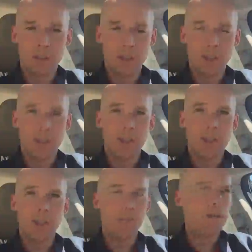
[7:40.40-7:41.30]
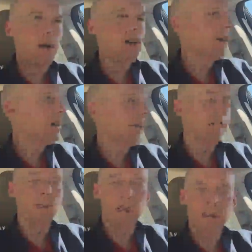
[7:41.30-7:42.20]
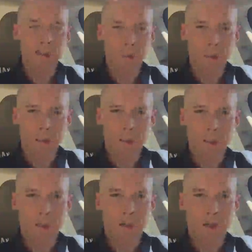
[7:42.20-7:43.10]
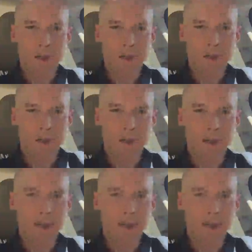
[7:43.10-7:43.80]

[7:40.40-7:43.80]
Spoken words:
people like that. Like, my entire life is pretty much on the internet.